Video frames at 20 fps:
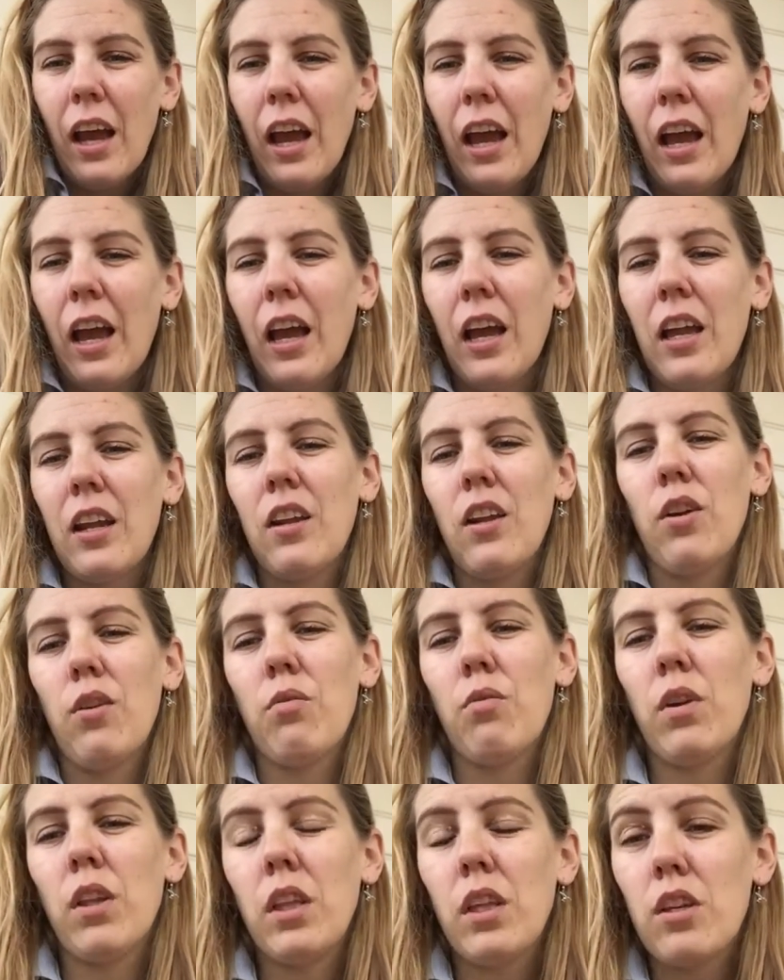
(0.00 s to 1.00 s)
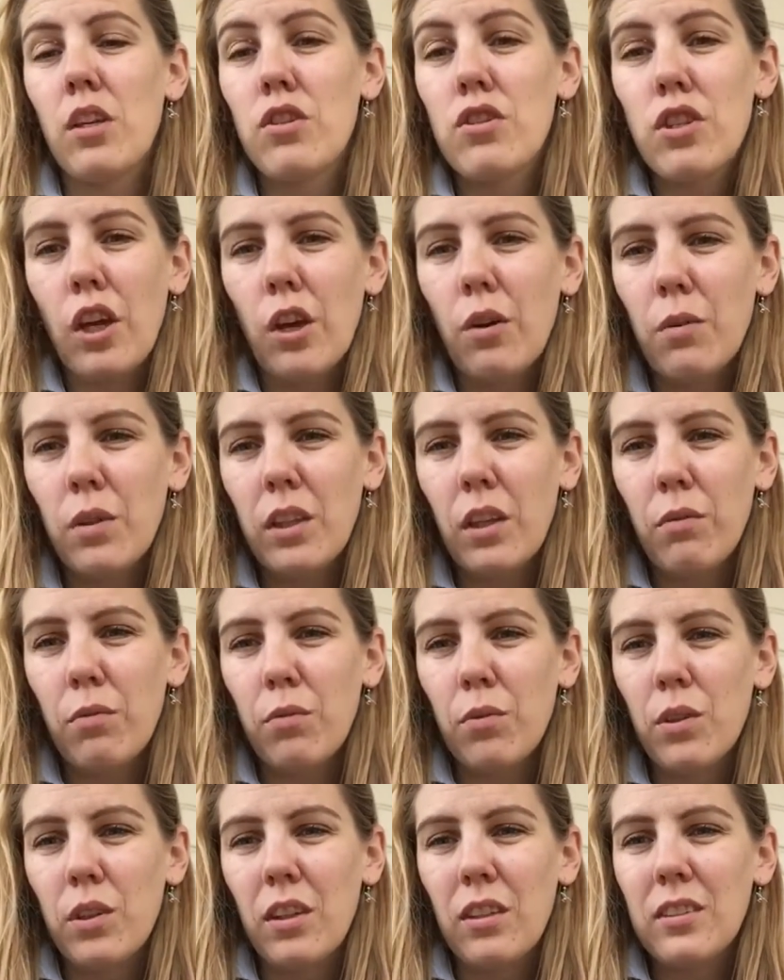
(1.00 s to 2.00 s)
and really share with
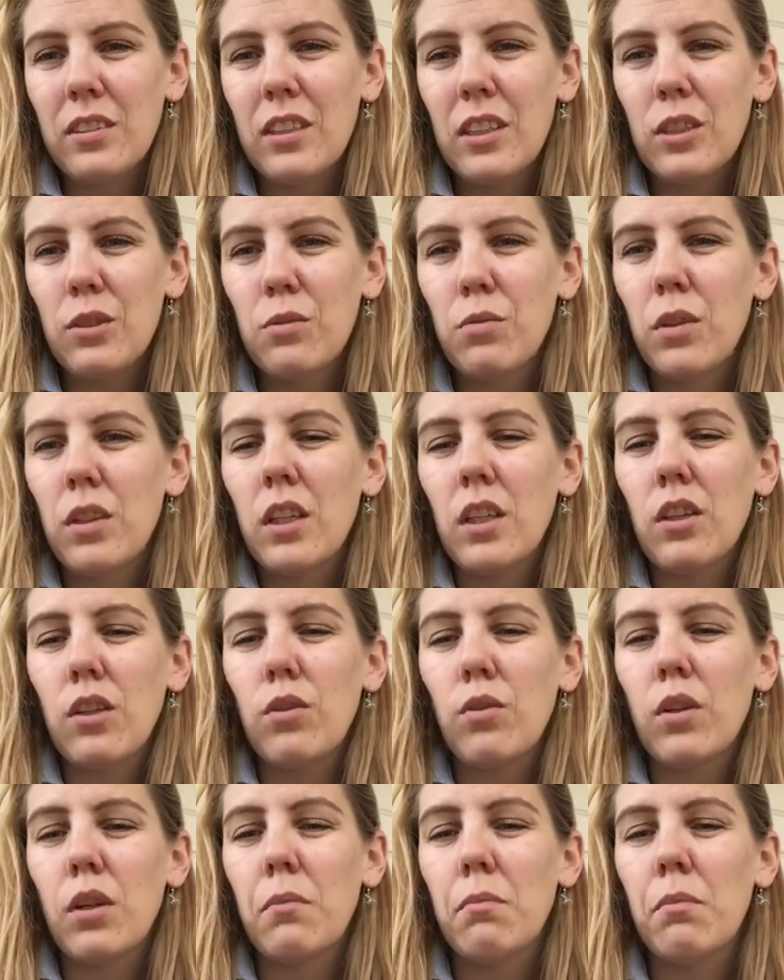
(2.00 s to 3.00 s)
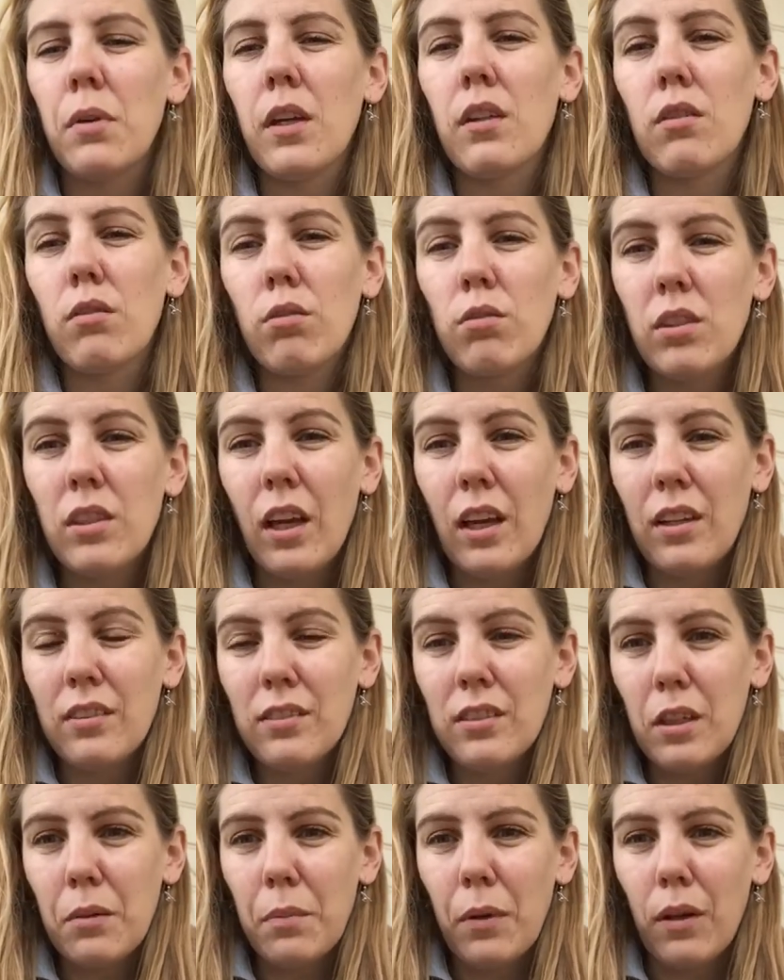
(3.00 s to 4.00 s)
everyone else, and it's one that you can be
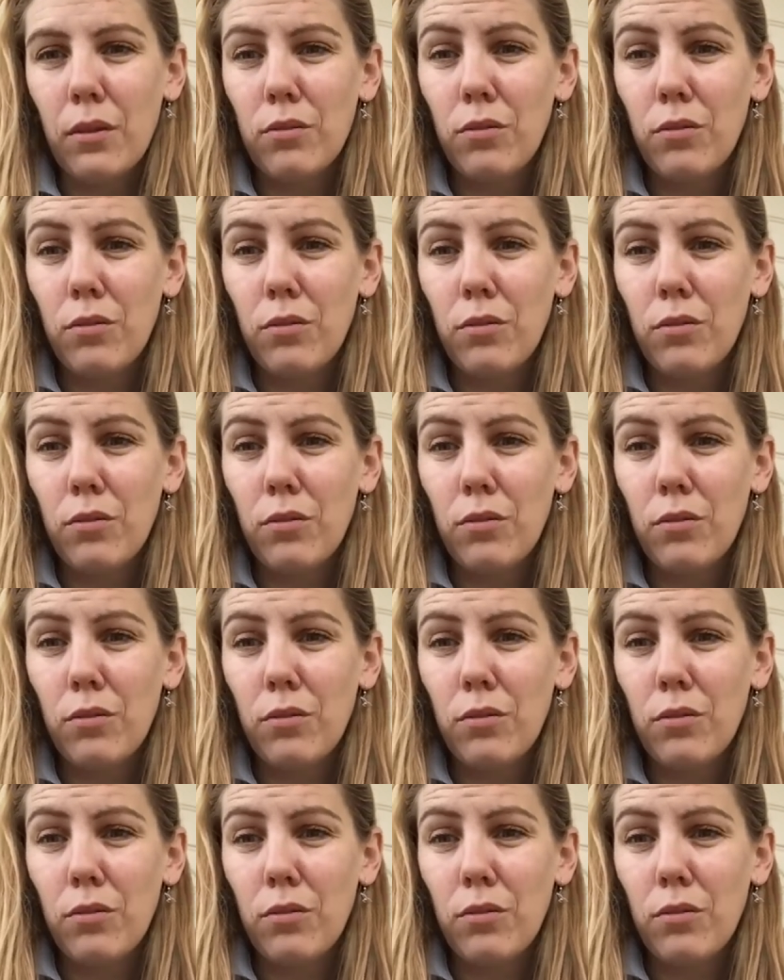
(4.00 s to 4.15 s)
enthusiastic about.